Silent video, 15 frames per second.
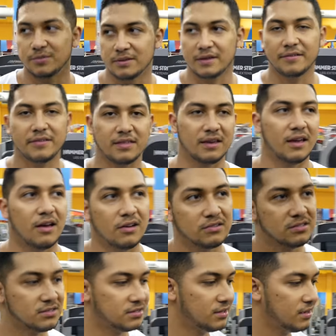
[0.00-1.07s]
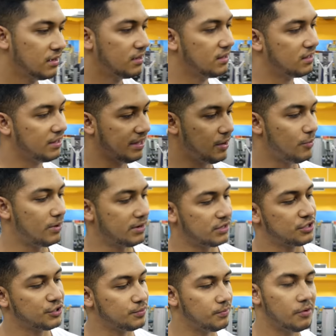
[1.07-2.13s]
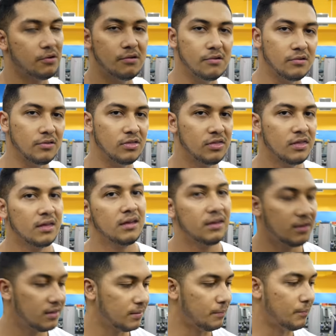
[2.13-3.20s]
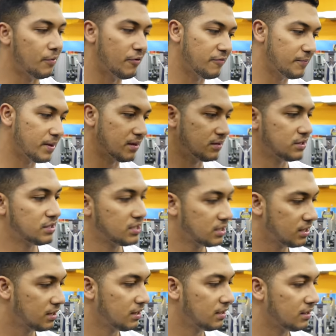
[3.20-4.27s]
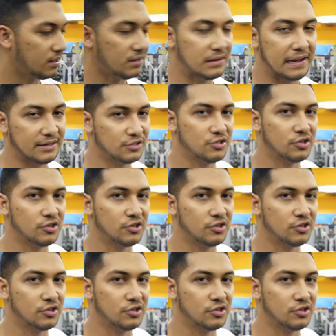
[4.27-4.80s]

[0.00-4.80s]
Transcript: with everything else, you want a smooth movement, not